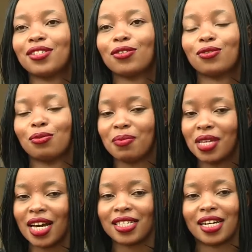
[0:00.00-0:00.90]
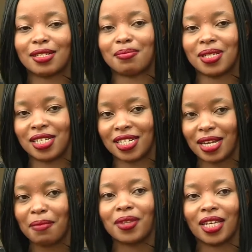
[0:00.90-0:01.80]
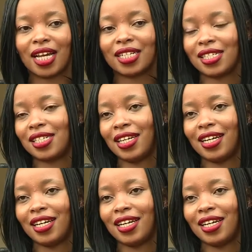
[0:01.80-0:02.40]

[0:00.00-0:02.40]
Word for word: So to me, that has been something that